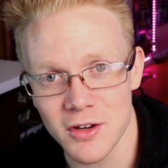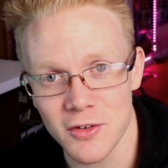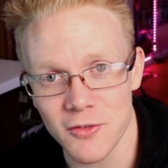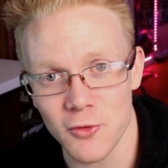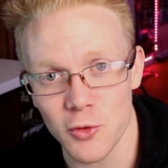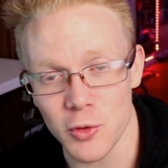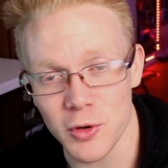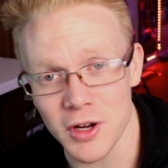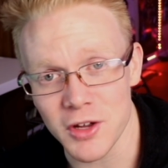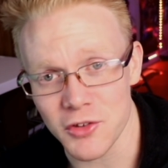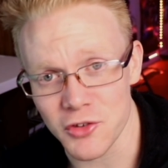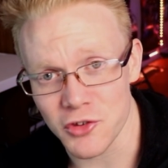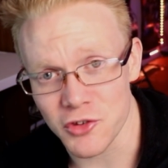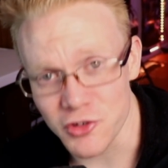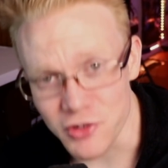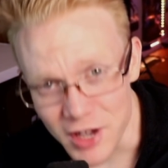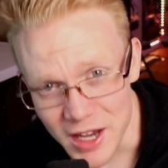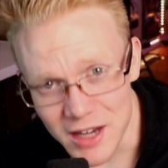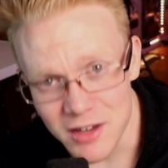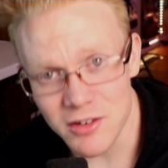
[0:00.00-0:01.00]
for a
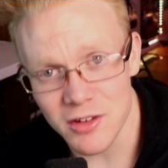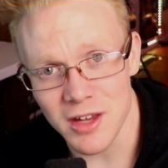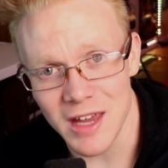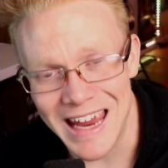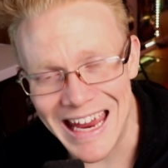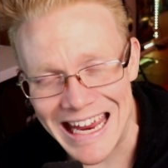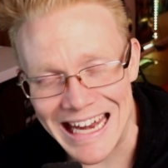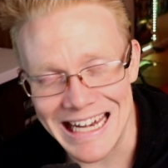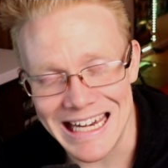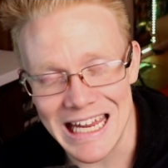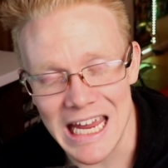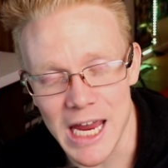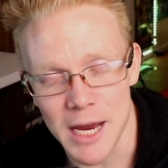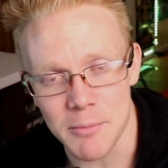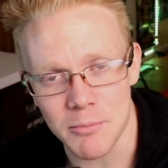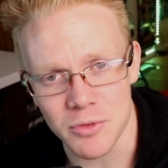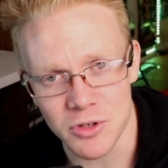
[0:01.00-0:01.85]
set in-game